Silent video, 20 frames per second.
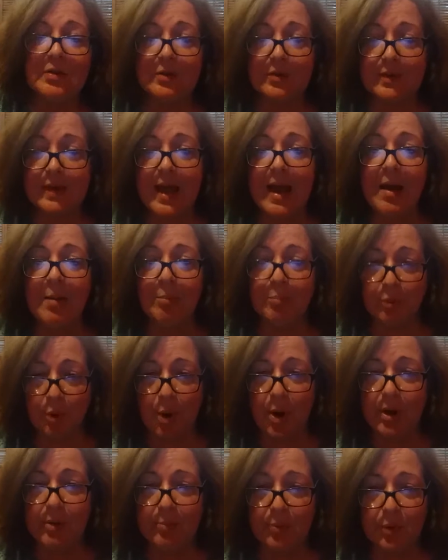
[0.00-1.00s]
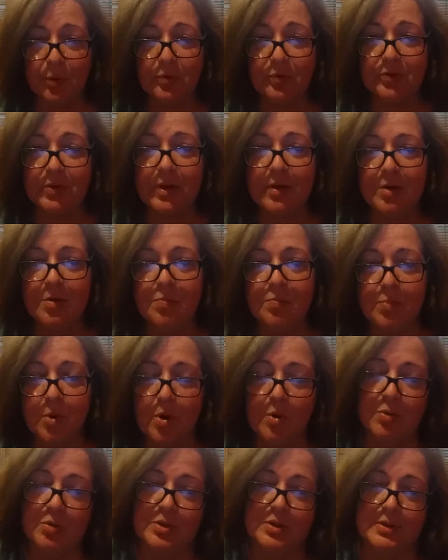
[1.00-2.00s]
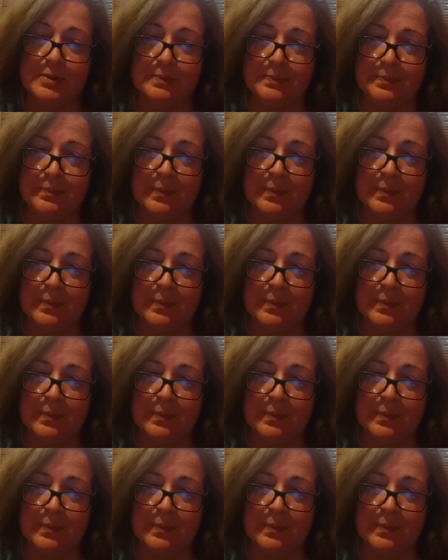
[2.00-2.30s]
to that blog post that you wrote.